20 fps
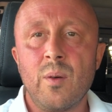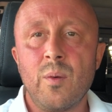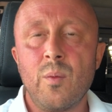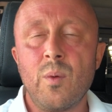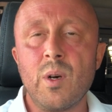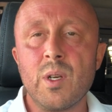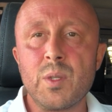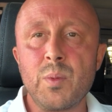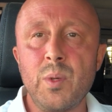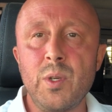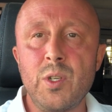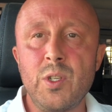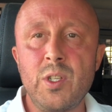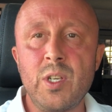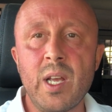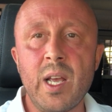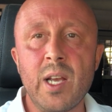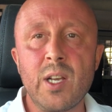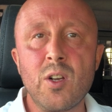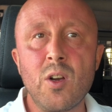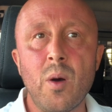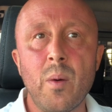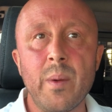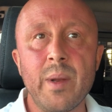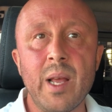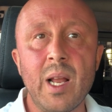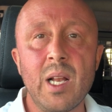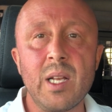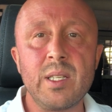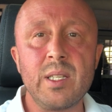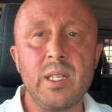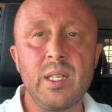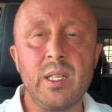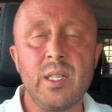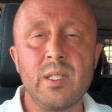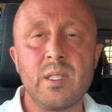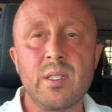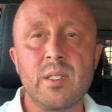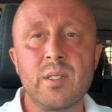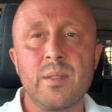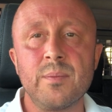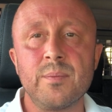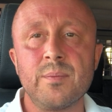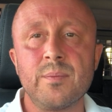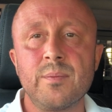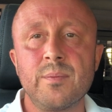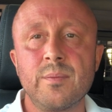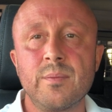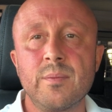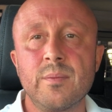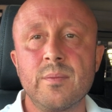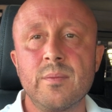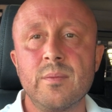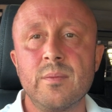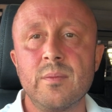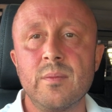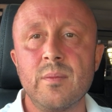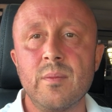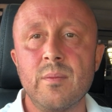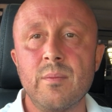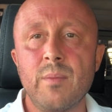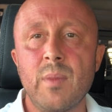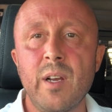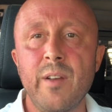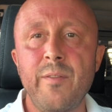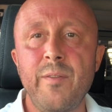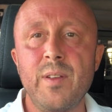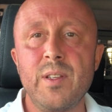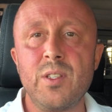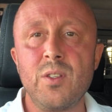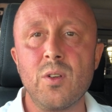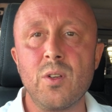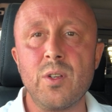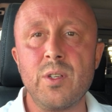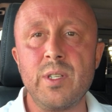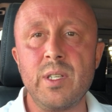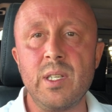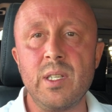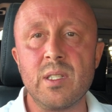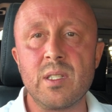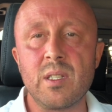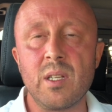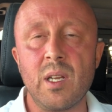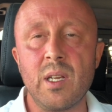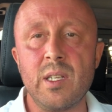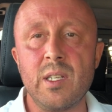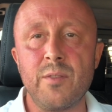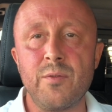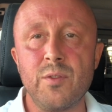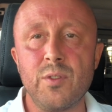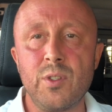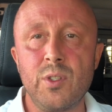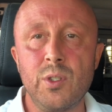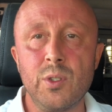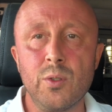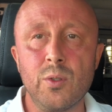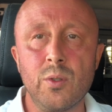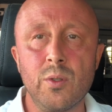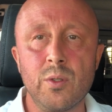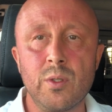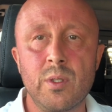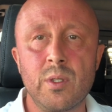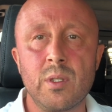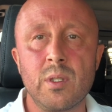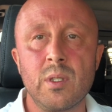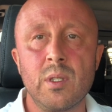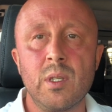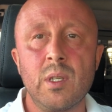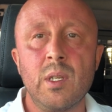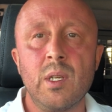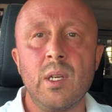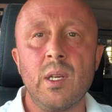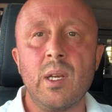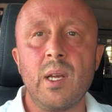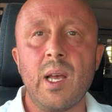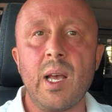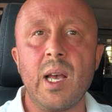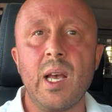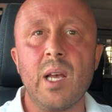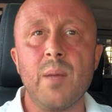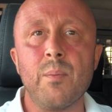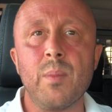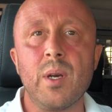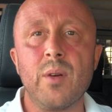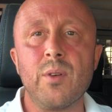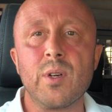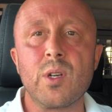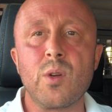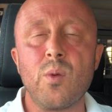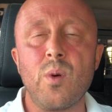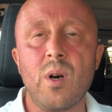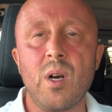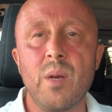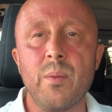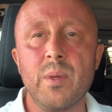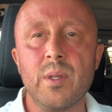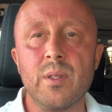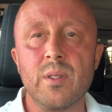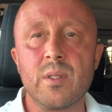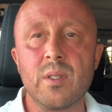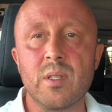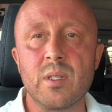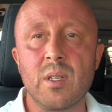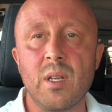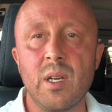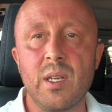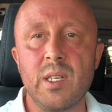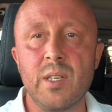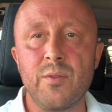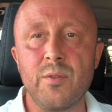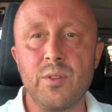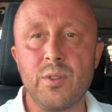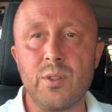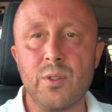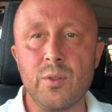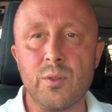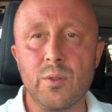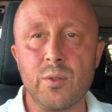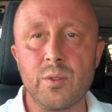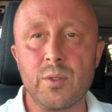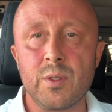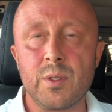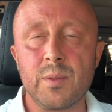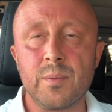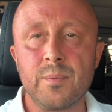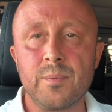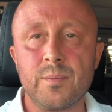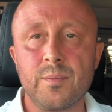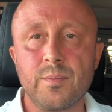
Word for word: Whilst we share commonalities, my physiology is slightly different to yours, and my requirements are slightly different to yours.